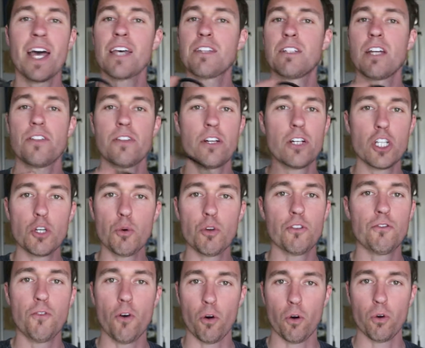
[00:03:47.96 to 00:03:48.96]
Has nothing to do
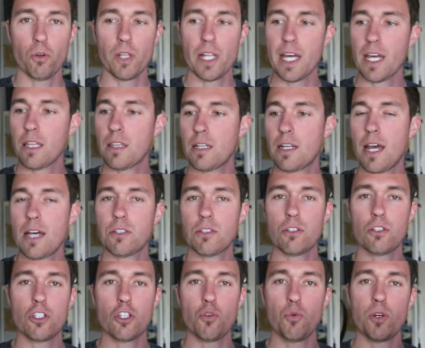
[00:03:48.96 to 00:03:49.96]
with focal length. It has
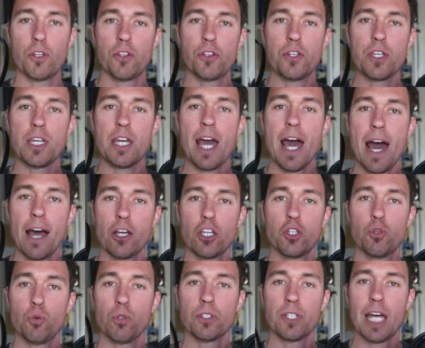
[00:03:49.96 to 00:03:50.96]
to do with the
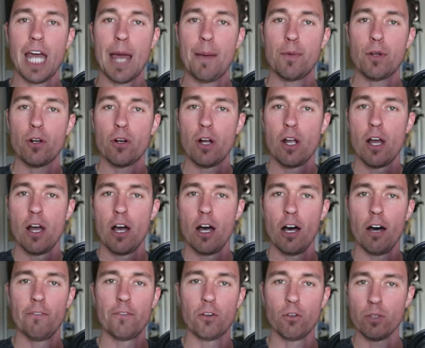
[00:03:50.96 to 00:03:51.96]
actual diameter
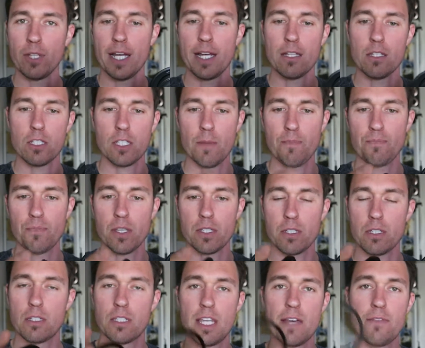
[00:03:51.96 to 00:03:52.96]
of your lens.
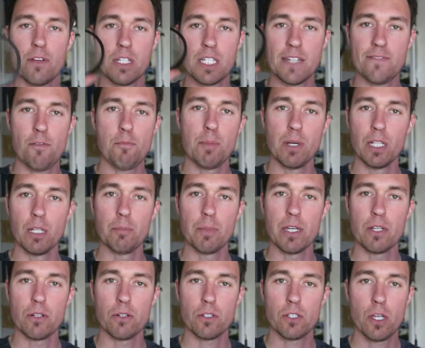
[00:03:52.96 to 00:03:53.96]
This is 77
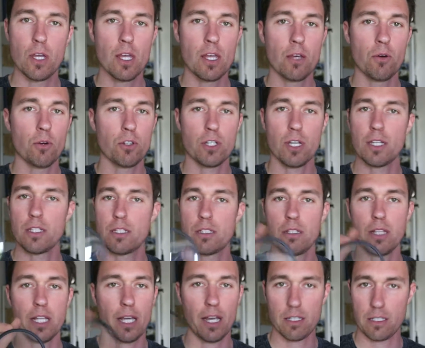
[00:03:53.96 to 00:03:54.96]
millimeters, which
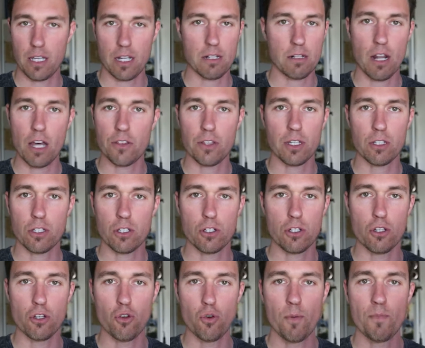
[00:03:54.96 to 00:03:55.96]
has, like I said, nothing to
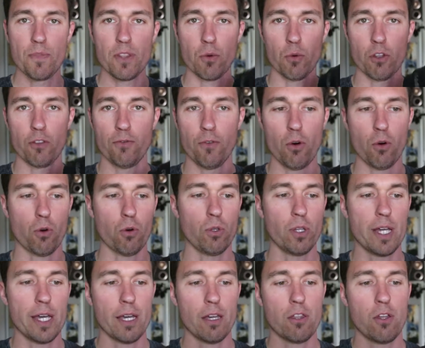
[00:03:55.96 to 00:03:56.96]
do with focal
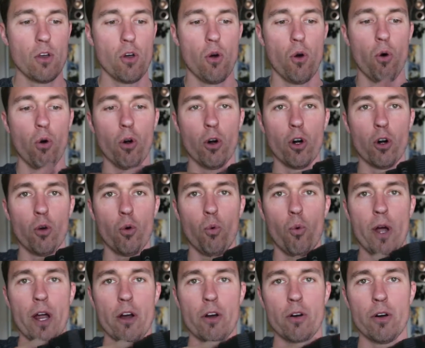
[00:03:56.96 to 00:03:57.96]
length or
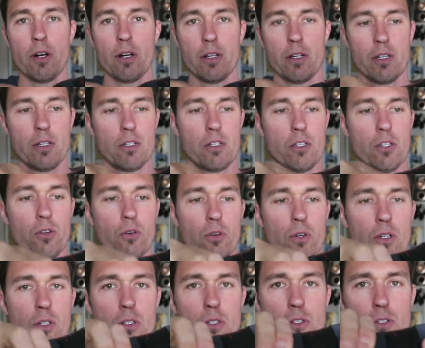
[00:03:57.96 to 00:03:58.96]
where
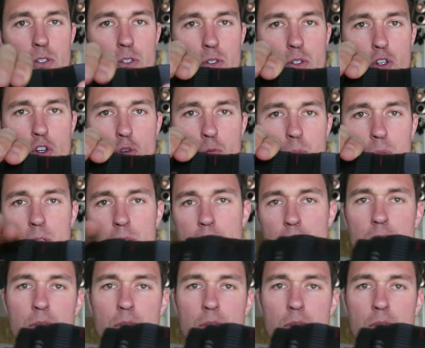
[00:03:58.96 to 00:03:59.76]
your zoom